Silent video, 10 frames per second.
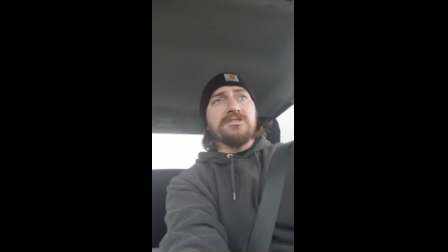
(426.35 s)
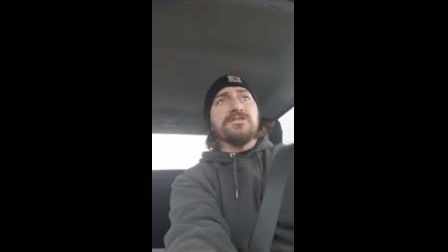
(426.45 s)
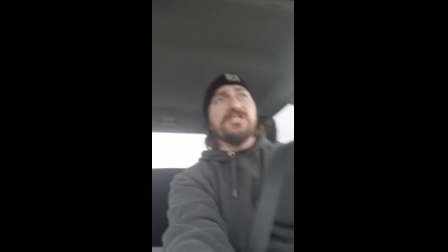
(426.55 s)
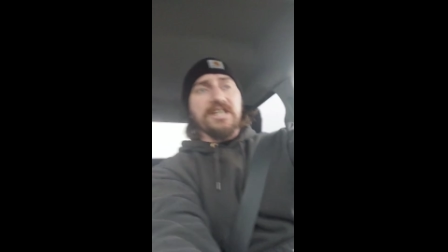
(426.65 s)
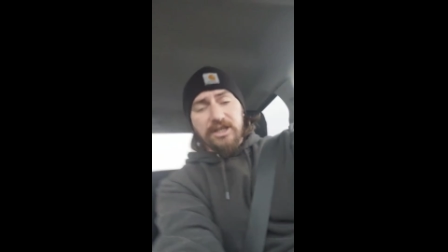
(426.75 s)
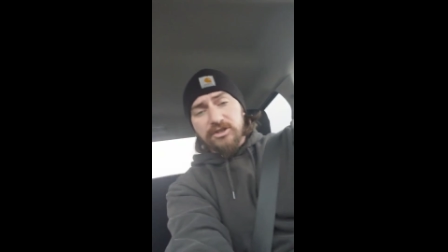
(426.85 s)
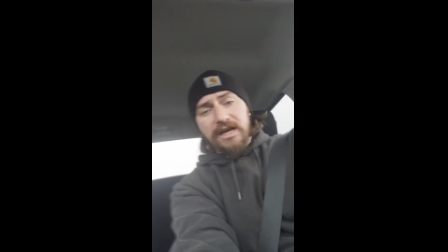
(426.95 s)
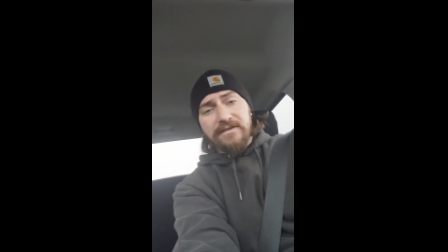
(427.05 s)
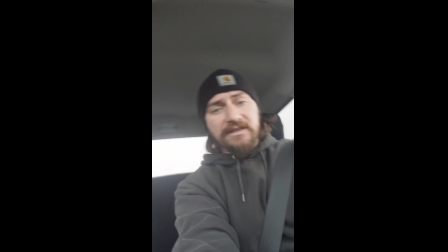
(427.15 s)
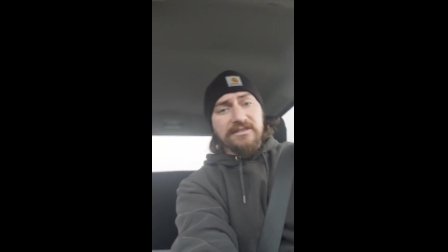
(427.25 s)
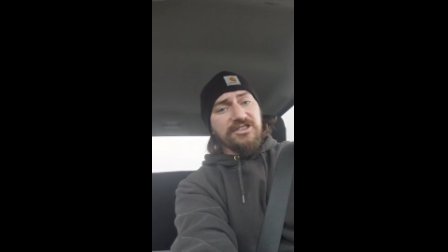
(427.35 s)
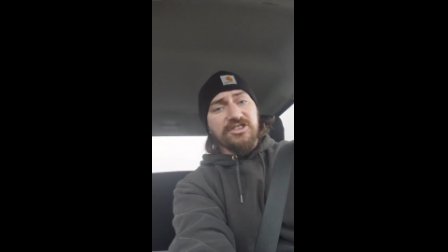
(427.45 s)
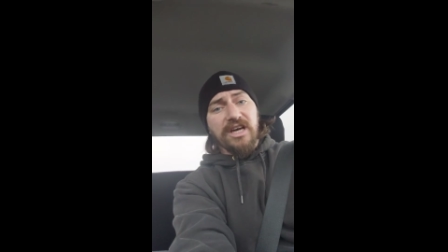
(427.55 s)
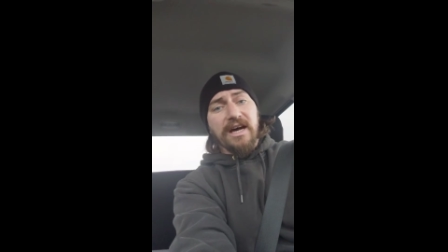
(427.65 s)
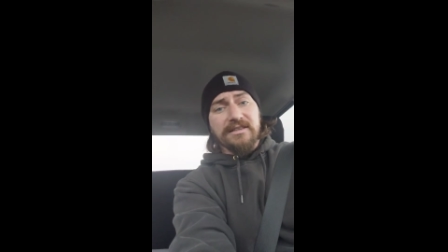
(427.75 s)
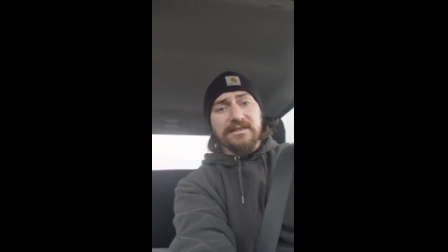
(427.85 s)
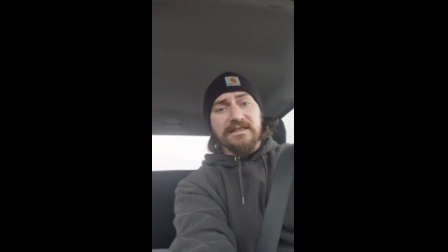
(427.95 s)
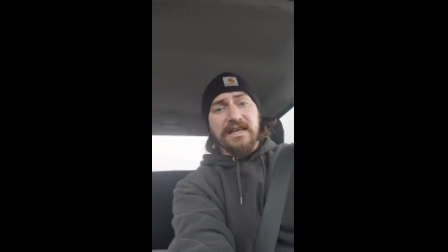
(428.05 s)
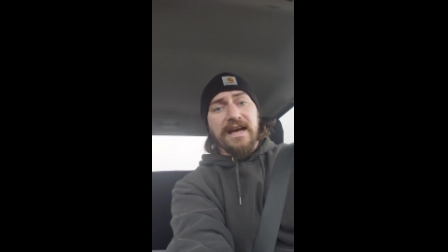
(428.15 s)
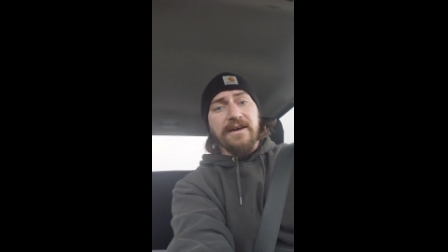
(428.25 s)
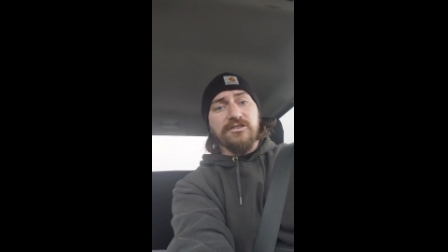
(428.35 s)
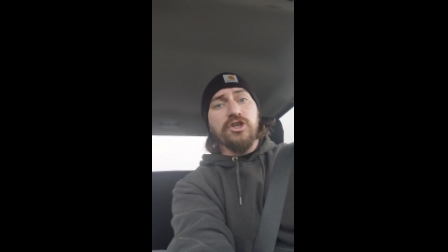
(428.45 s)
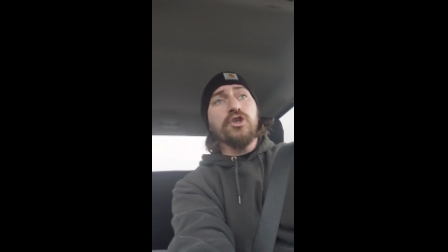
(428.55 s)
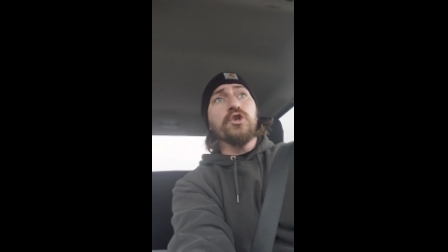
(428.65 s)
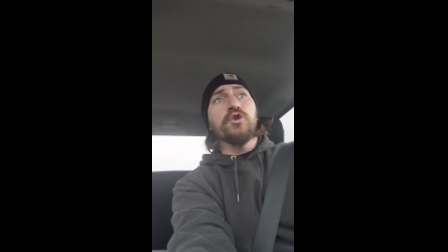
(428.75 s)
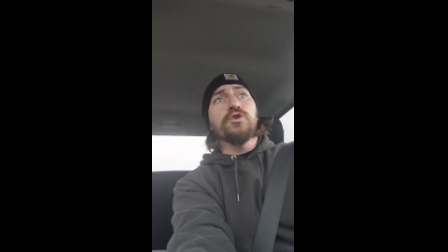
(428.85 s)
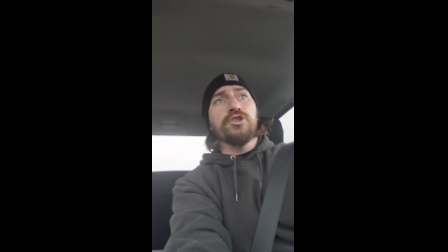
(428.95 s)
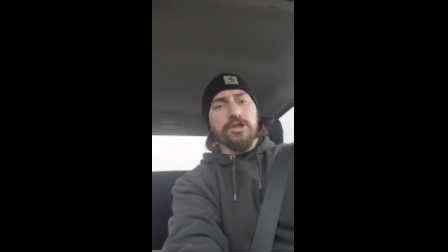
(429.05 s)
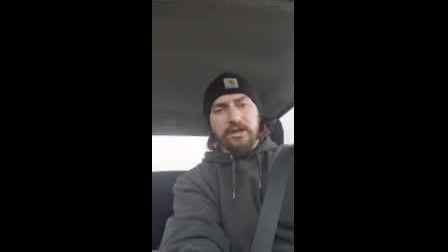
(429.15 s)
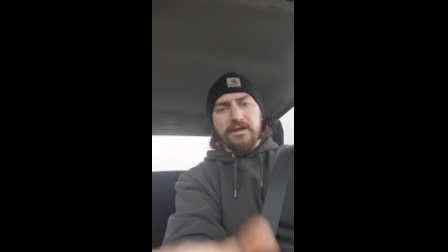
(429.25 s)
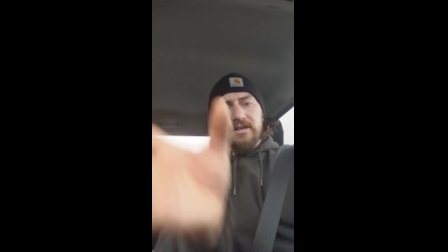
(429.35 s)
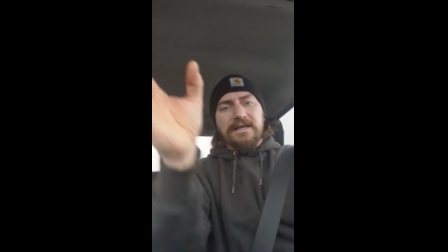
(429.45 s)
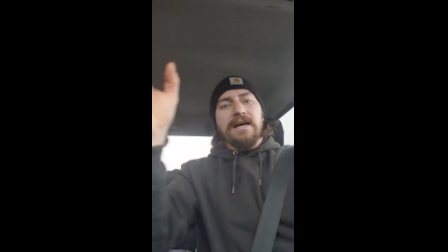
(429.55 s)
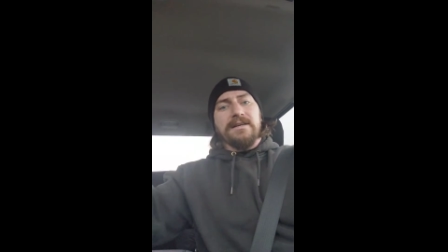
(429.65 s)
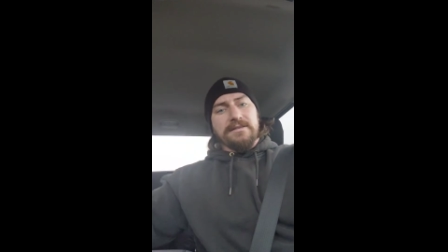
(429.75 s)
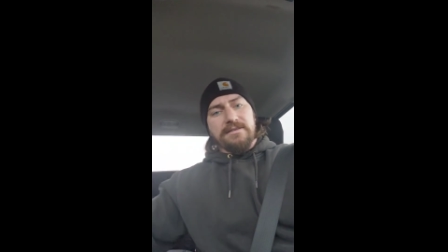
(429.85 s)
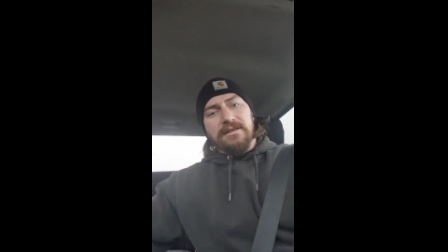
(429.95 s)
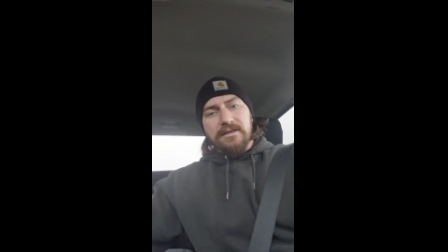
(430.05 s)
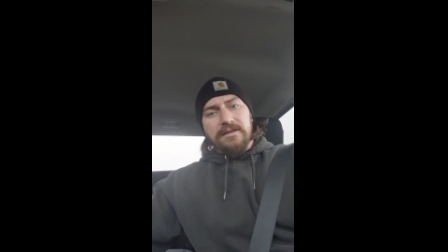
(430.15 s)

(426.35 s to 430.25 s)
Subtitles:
City driving sucks because I have huge tires.